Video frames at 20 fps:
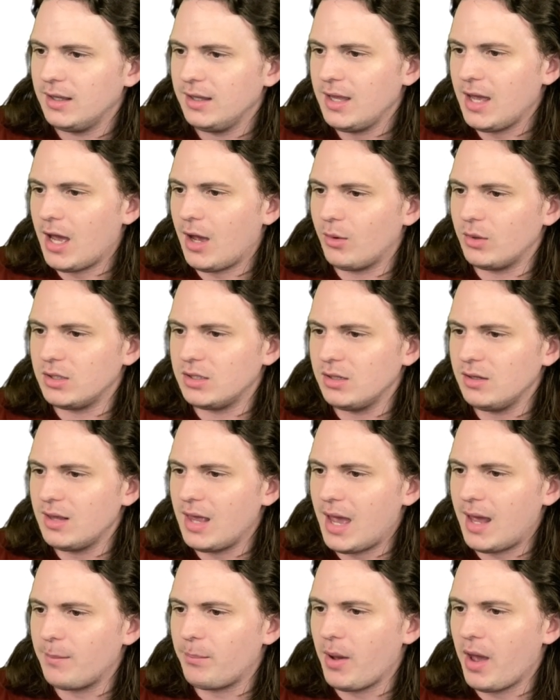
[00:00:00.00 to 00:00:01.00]
Yeah, I would do
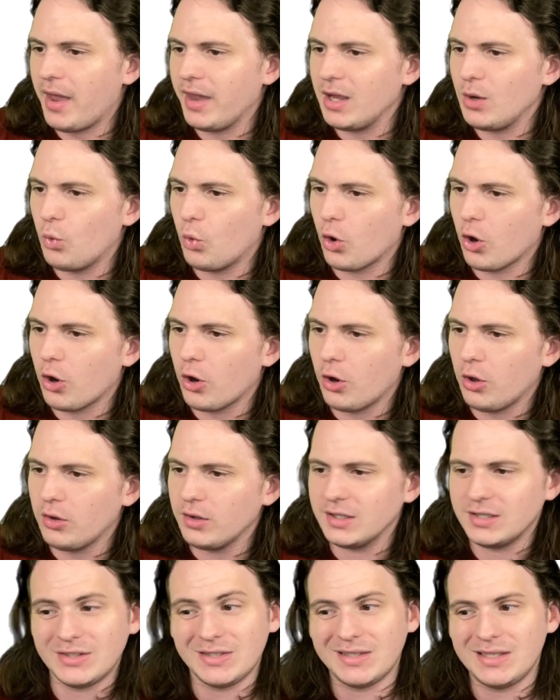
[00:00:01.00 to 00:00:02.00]
that.
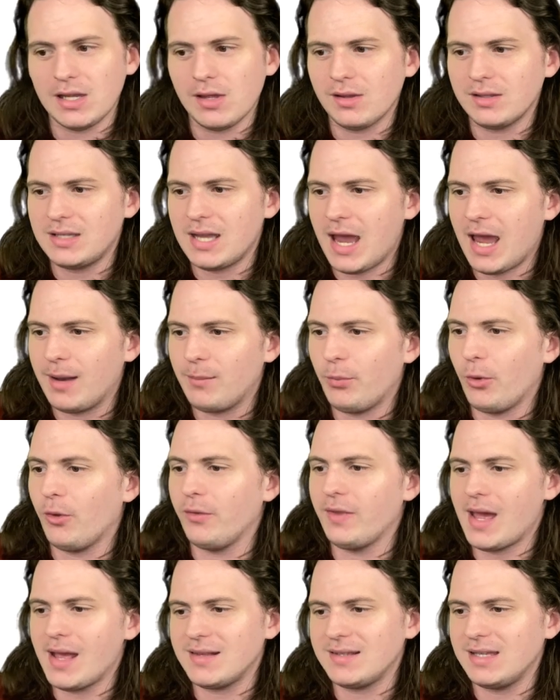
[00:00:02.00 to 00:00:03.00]
Poliwhirl, still a
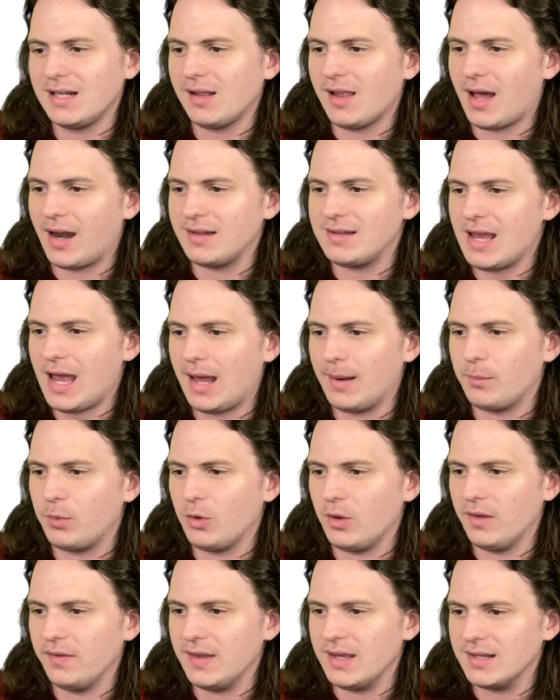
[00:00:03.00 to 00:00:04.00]
tadpole. Not seen a lot of
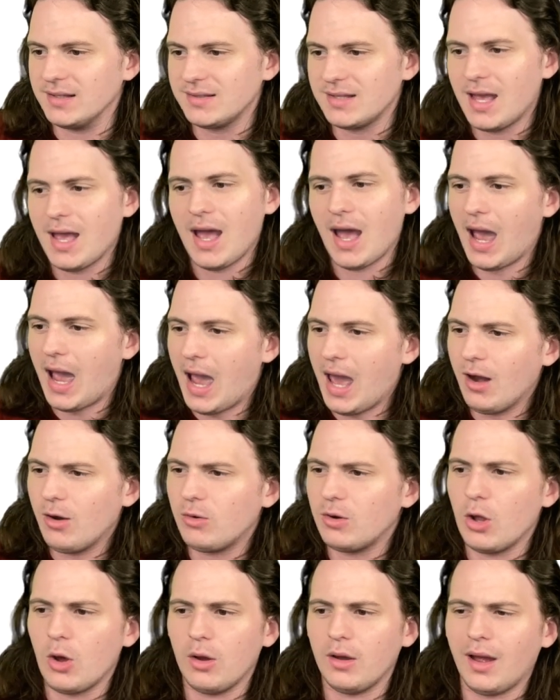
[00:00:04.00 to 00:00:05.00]
tadpole in this. I
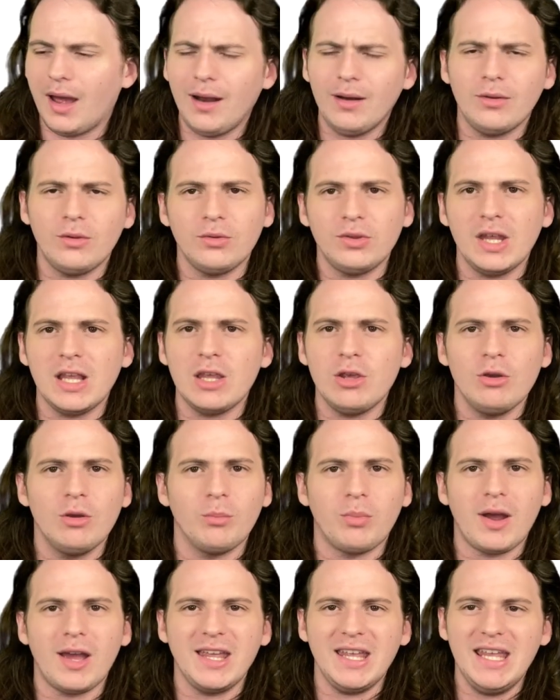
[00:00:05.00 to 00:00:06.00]
don't know. I don't think you
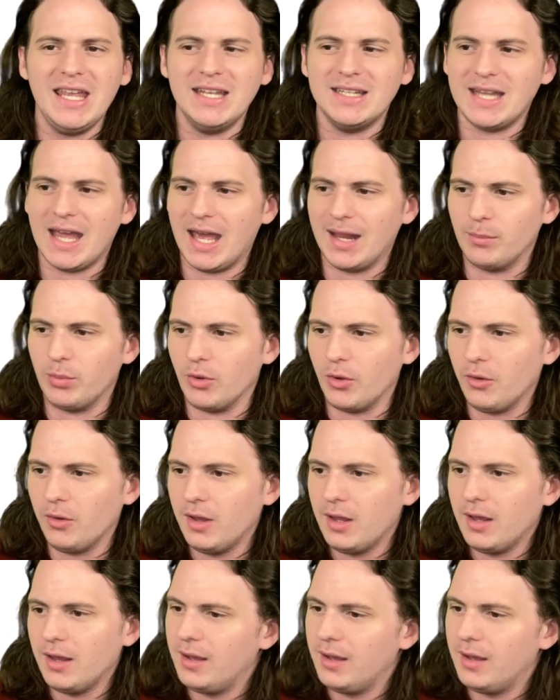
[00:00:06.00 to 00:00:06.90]
can probably eat tadpole.